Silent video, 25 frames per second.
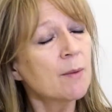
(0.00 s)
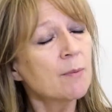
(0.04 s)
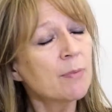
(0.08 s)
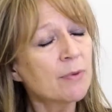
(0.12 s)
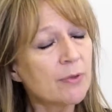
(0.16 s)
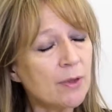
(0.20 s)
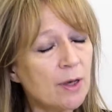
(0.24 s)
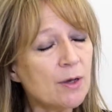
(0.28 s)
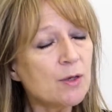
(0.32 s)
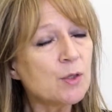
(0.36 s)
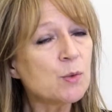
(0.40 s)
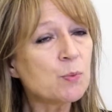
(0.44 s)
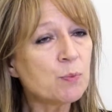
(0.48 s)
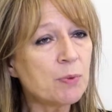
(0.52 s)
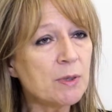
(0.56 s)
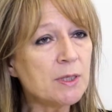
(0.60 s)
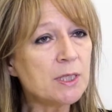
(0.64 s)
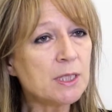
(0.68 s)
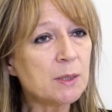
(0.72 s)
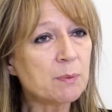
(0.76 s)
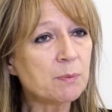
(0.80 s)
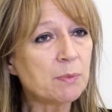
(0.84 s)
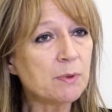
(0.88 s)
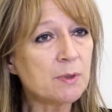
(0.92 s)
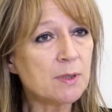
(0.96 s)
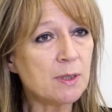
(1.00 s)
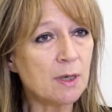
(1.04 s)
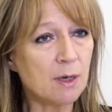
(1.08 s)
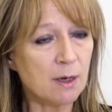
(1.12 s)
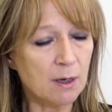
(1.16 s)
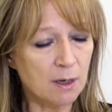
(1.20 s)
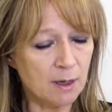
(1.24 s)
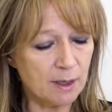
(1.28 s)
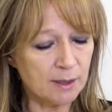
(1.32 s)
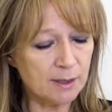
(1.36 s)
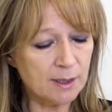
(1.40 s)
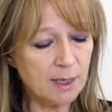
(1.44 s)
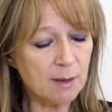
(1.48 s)
but those principles
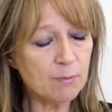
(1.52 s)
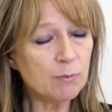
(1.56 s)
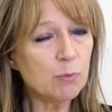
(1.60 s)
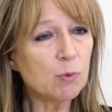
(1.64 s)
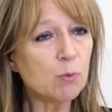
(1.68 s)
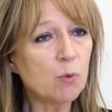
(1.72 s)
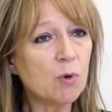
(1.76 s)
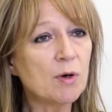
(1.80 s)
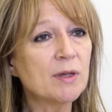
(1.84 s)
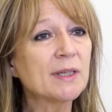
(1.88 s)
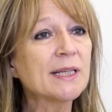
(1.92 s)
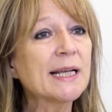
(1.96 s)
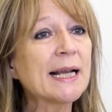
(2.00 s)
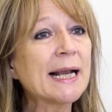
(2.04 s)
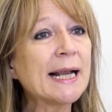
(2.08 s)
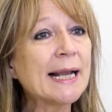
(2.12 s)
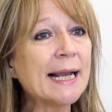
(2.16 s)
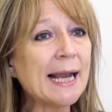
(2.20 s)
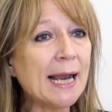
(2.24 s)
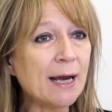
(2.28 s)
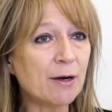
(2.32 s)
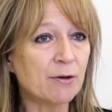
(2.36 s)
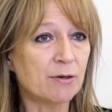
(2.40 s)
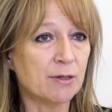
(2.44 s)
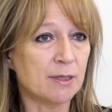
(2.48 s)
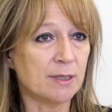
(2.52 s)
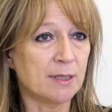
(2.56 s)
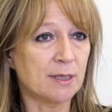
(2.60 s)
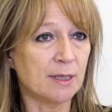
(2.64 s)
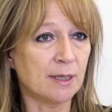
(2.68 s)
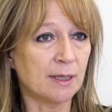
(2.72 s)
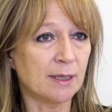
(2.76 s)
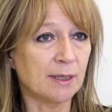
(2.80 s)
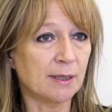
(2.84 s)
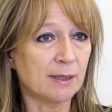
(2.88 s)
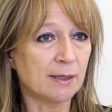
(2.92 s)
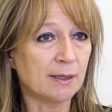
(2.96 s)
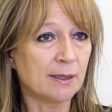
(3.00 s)
are, number one,
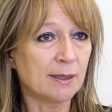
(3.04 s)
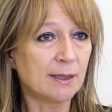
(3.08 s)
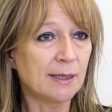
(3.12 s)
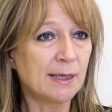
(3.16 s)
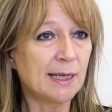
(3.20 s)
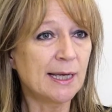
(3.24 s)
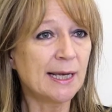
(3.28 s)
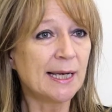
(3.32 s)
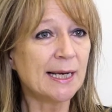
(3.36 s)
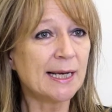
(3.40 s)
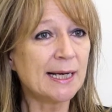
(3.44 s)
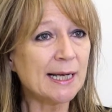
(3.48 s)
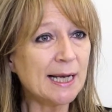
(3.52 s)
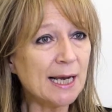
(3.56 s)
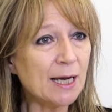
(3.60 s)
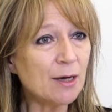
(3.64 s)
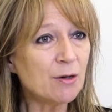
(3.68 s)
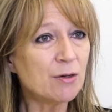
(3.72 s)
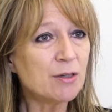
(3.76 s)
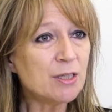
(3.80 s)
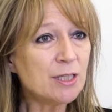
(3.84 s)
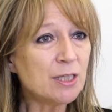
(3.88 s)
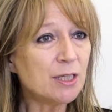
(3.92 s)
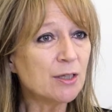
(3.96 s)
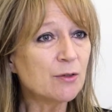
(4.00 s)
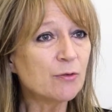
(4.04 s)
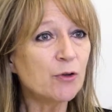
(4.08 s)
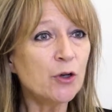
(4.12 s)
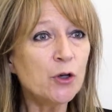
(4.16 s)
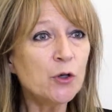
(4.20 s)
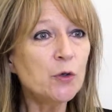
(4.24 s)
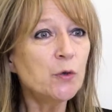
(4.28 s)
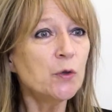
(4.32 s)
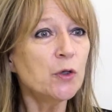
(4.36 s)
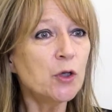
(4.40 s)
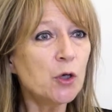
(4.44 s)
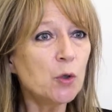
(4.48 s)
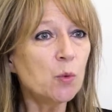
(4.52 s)
clarity. Clarity of
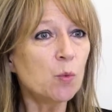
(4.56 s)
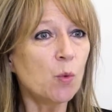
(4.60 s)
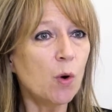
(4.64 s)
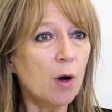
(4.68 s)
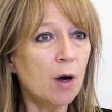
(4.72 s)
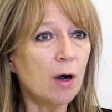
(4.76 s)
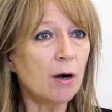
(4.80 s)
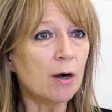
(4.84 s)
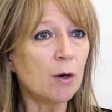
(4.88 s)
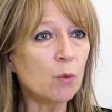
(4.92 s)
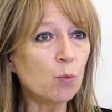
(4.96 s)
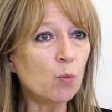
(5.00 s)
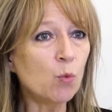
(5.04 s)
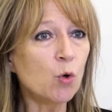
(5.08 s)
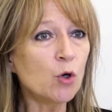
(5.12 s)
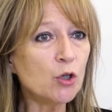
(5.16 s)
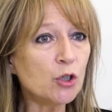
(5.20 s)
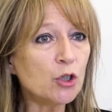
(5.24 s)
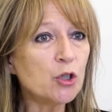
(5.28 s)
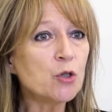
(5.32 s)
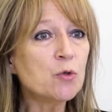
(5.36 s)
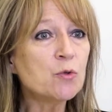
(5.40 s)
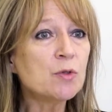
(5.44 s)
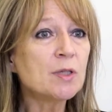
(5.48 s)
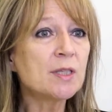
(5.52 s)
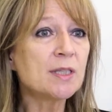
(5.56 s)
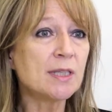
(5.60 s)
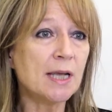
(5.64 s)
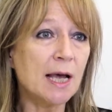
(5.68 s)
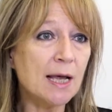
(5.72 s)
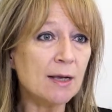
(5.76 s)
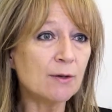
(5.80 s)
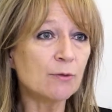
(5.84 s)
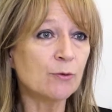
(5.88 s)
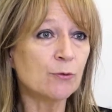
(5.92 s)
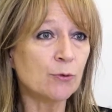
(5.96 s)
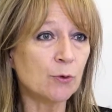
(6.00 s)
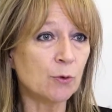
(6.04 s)
who you are and what you
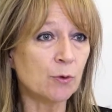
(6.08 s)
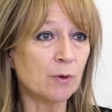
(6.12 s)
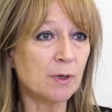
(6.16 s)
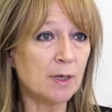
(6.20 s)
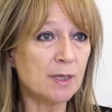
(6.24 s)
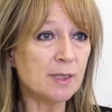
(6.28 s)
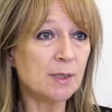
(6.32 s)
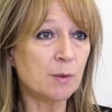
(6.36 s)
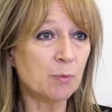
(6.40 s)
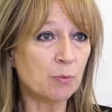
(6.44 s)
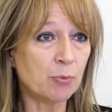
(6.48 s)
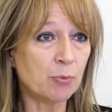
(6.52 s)
stand for as a